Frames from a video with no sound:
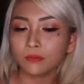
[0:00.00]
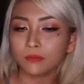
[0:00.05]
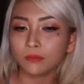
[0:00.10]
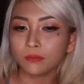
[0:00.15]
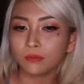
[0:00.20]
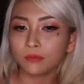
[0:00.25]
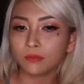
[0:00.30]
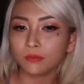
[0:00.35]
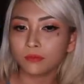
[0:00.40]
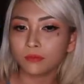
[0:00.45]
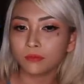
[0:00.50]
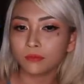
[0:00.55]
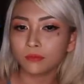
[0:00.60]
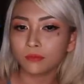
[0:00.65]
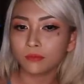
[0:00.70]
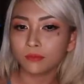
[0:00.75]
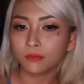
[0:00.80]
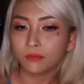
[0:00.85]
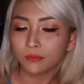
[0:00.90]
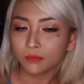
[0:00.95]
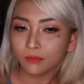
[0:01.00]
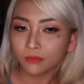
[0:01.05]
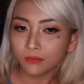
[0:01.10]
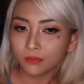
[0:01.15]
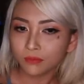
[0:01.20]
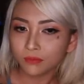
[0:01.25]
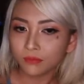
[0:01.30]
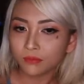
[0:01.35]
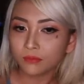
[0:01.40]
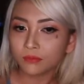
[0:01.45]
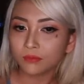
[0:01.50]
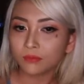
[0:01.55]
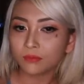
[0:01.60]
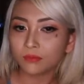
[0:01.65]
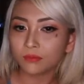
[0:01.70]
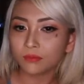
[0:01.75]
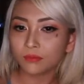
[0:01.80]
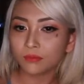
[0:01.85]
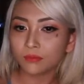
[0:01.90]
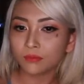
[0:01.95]

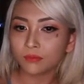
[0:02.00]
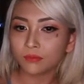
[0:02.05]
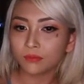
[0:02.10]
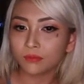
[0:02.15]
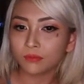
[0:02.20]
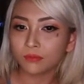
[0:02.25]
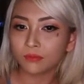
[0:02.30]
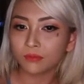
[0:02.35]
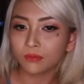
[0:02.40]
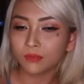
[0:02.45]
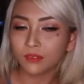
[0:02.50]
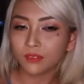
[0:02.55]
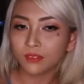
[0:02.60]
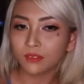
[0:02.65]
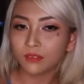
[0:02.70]
The person shown says nothing.